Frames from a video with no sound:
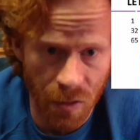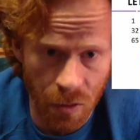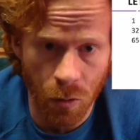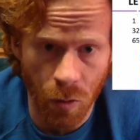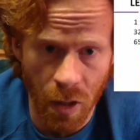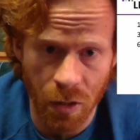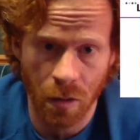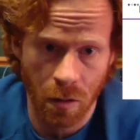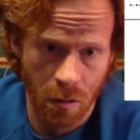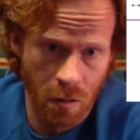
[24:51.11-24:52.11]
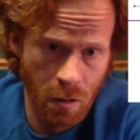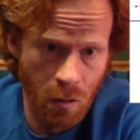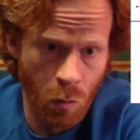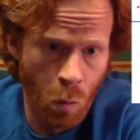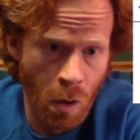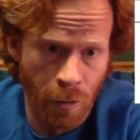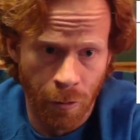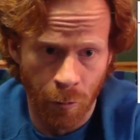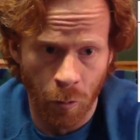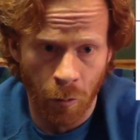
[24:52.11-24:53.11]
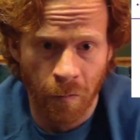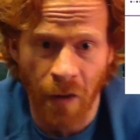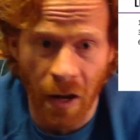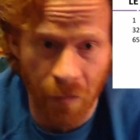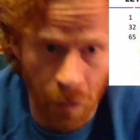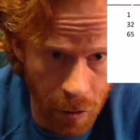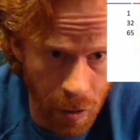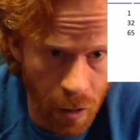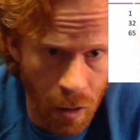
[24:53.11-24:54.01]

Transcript: situation, 1 through 500.